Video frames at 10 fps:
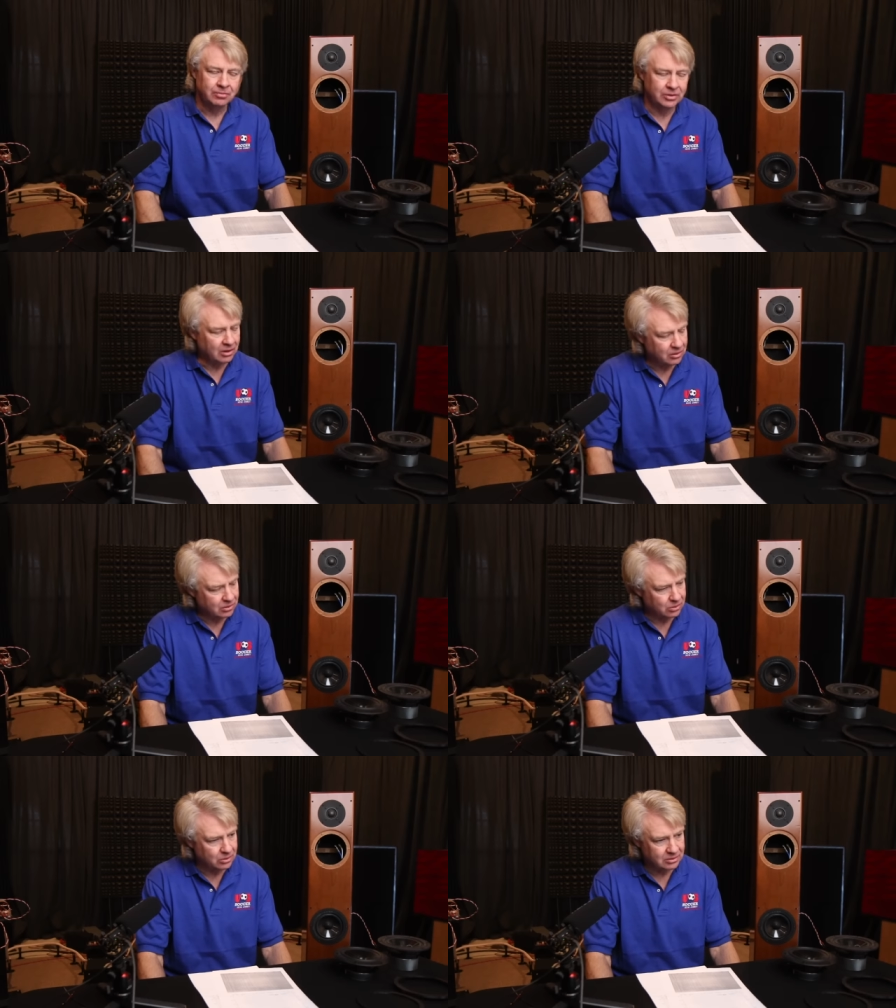
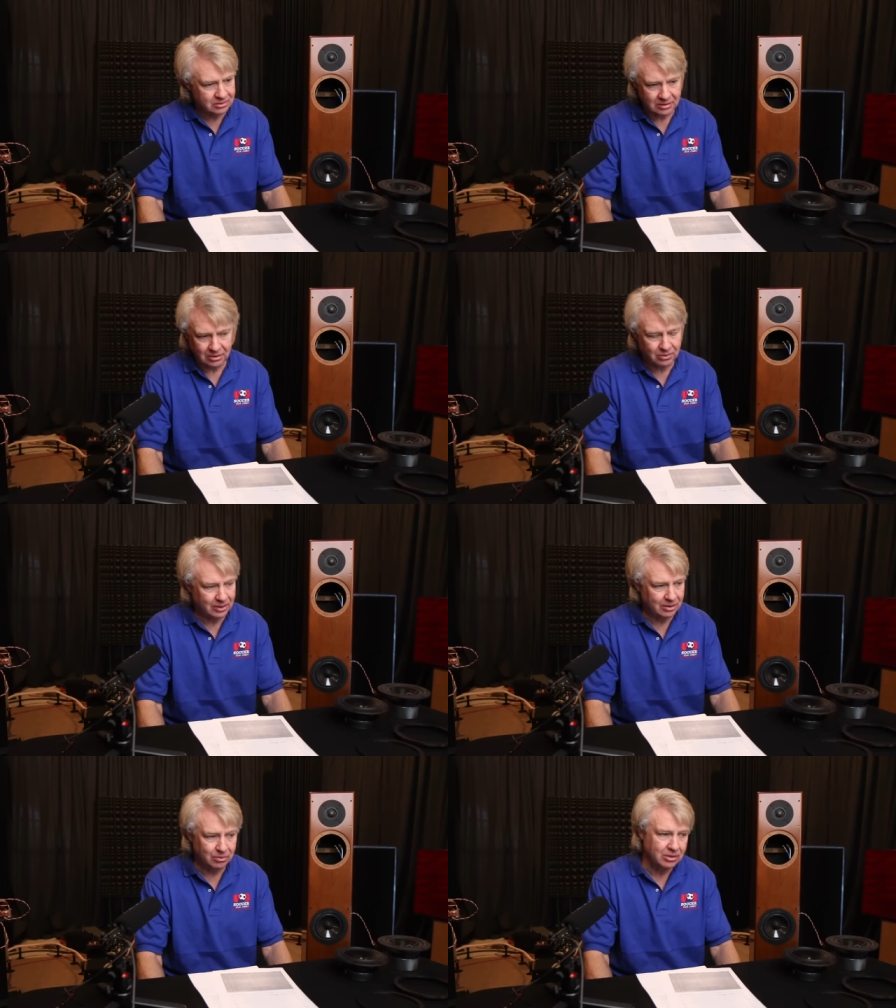No, no,
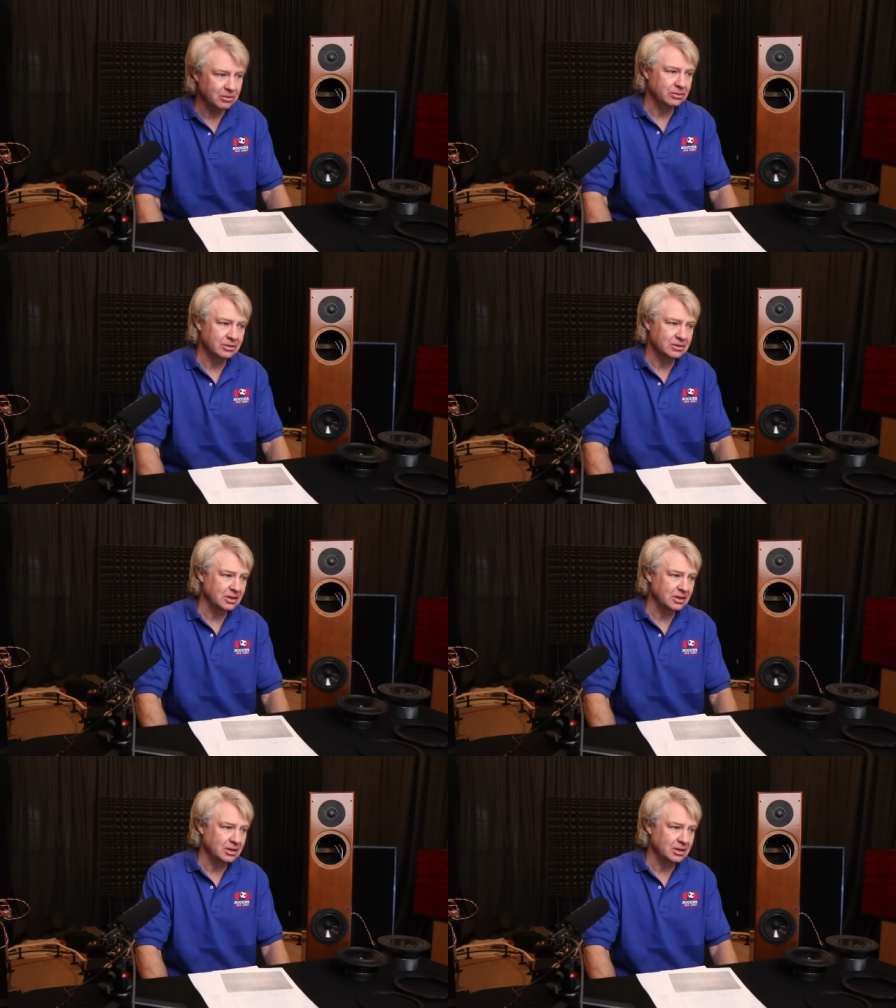it won't.